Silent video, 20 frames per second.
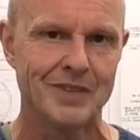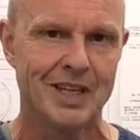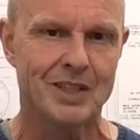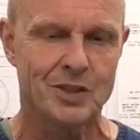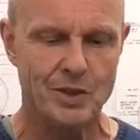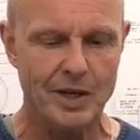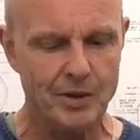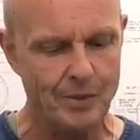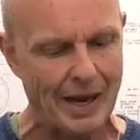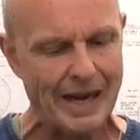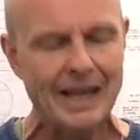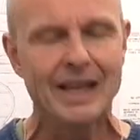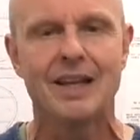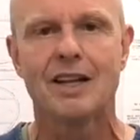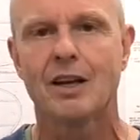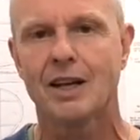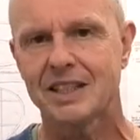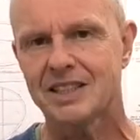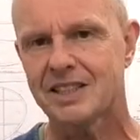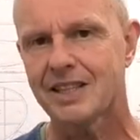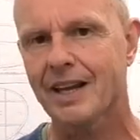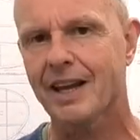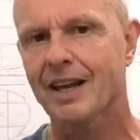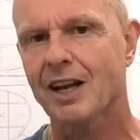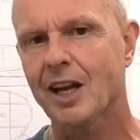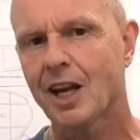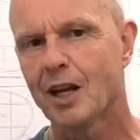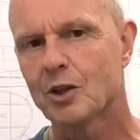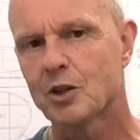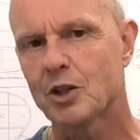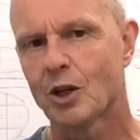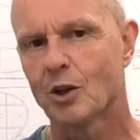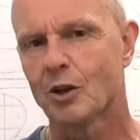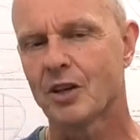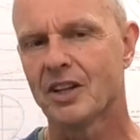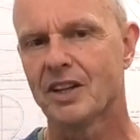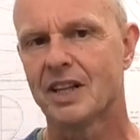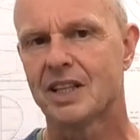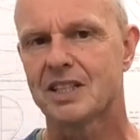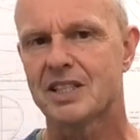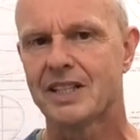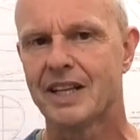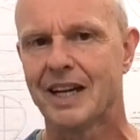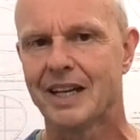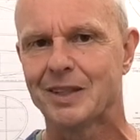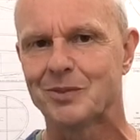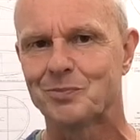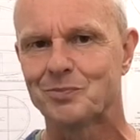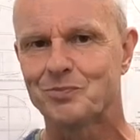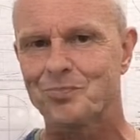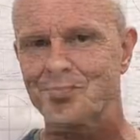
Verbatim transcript: So anyway, let's take a closer look at this now.